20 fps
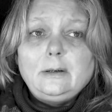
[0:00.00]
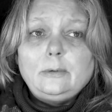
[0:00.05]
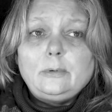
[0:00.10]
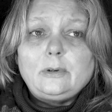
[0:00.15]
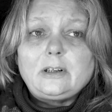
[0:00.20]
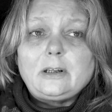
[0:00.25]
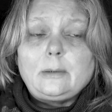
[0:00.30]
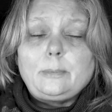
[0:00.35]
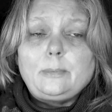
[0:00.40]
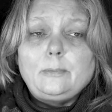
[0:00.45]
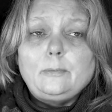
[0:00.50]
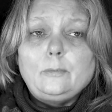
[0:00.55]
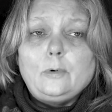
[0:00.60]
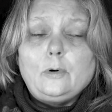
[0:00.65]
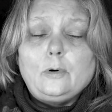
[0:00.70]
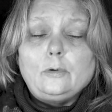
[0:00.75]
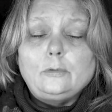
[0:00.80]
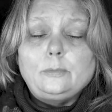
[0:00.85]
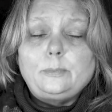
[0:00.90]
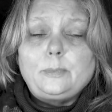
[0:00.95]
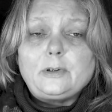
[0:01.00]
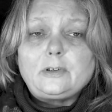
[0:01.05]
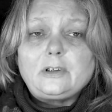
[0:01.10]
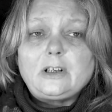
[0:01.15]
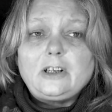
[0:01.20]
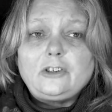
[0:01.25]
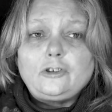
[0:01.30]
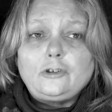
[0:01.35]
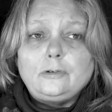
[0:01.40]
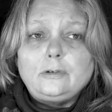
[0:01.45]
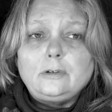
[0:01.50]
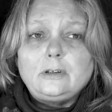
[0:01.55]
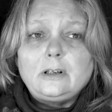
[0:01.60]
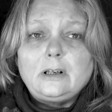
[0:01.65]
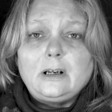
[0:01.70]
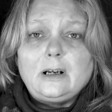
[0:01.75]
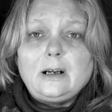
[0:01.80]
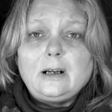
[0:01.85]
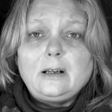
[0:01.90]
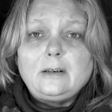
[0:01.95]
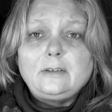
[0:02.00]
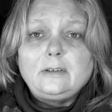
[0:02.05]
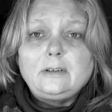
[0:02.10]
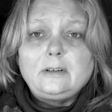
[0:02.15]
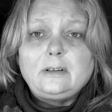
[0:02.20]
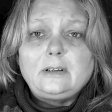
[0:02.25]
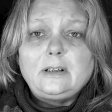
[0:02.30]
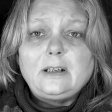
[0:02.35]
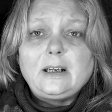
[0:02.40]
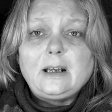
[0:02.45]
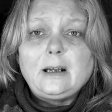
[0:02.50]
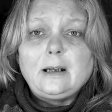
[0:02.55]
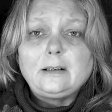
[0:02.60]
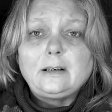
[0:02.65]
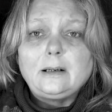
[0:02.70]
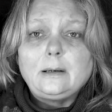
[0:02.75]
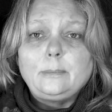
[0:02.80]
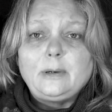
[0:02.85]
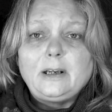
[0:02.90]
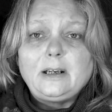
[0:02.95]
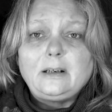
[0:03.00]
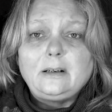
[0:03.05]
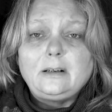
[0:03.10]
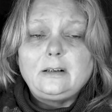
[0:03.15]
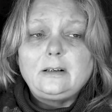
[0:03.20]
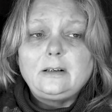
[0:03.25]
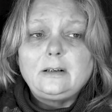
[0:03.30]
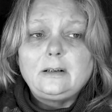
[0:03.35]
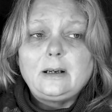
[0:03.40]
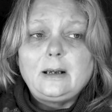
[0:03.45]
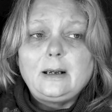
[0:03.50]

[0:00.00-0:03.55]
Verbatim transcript: with a wall partition, and they had a big